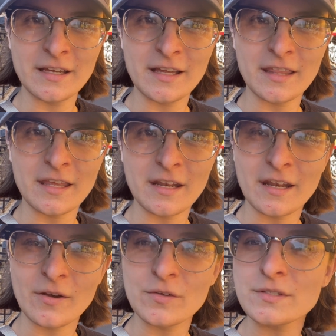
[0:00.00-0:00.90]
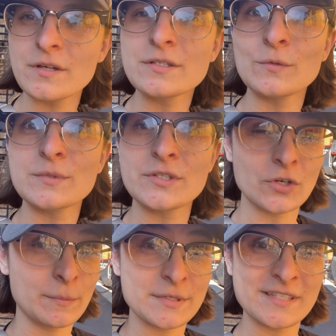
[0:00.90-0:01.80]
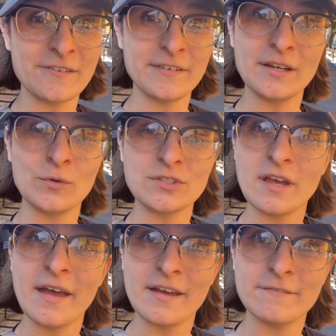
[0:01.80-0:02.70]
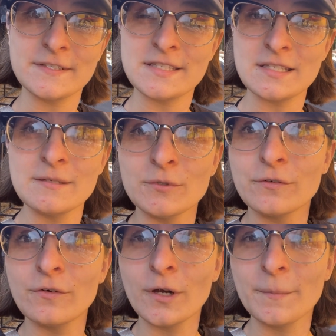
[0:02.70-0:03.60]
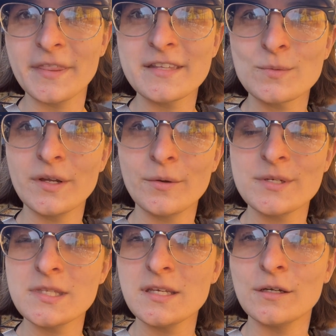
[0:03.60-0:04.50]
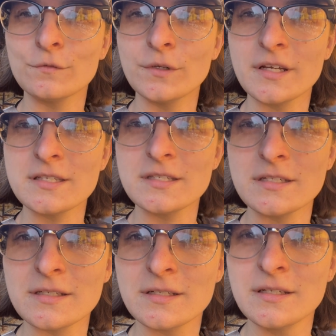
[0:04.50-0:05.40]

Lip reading: then there's also Missouri Pacific, which I haven't seen before, but that's what I always think of when I see